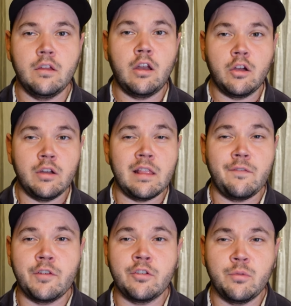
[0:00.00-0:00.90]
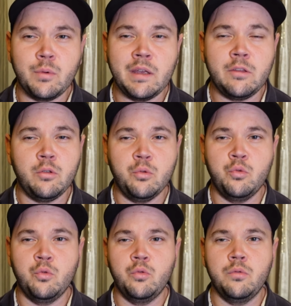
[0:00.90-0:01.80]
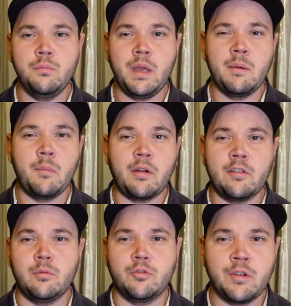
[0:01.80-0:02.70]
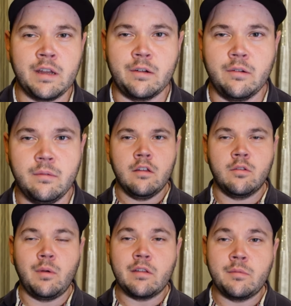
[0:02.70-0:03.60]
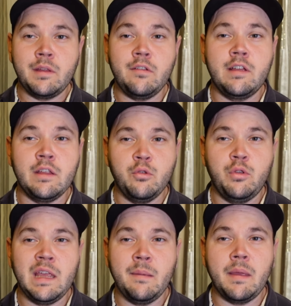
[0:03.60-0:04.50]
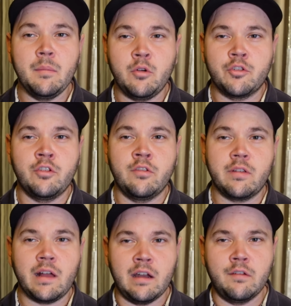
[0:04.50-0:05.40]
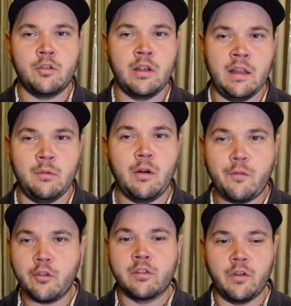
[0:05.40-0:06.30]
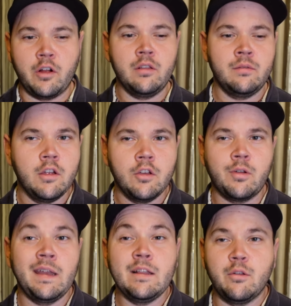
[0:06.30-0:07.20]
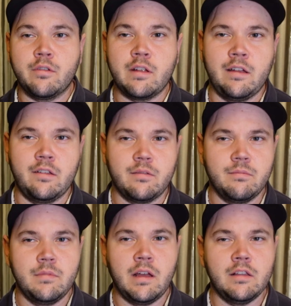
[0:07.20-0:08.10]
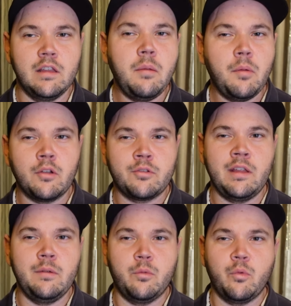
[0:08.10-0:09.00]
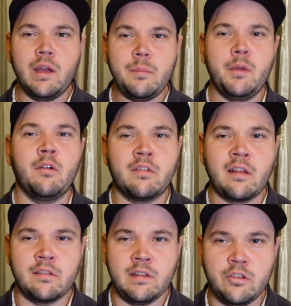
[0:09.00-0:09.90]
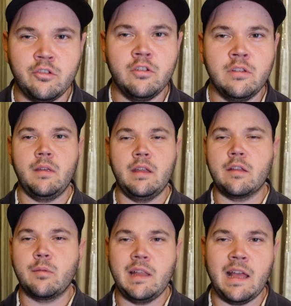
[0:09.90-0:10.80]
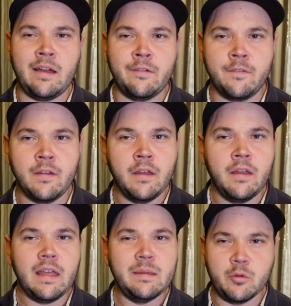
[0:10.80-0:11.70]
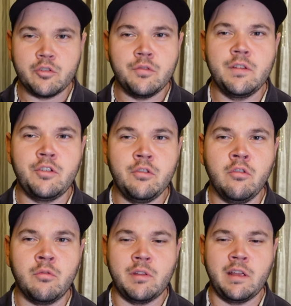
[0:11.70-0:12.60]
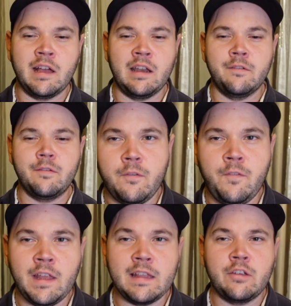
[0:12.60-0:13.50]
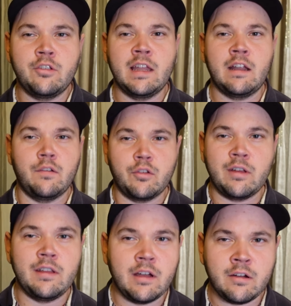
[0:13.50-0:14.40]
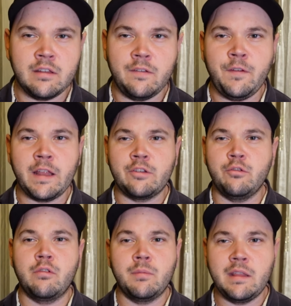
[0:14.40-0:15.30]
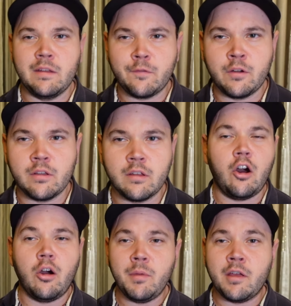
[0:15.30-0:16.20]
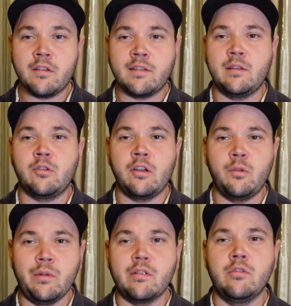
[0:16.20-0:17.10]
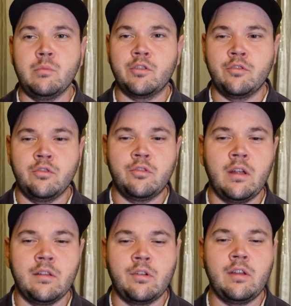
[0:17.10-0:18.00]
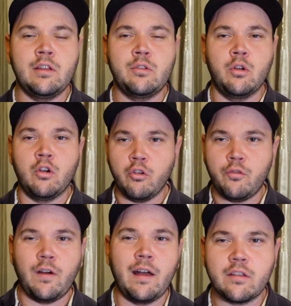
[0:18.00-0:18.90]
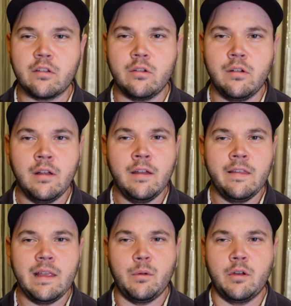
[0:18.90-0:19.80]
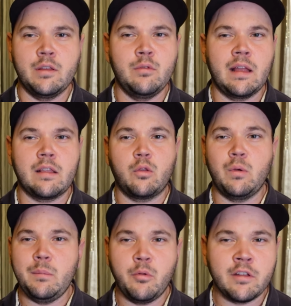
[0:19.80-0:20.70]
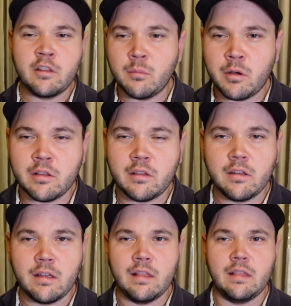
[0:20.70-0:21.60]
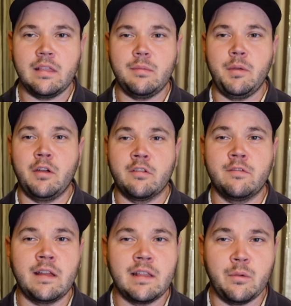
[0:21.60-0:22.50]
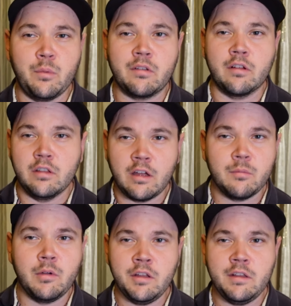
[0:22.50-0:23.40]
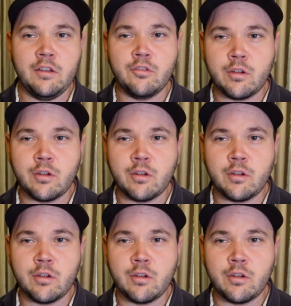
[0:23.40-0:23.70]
Not a good and efficient way to become a profitable trader. So what are some things you can do to keep emotions out of trading? Well, first of all, trading low size. Now, a lot of people are trading way bigger size than they should, and that's why they have emotional issues where they kind of feel like they should get out of the trade now, they feel like they should do something different, all because they try to risk too much in their trade. They try to get to a goal faster, they want to get to that 20% a month, and because of that, they risk a lot of money on each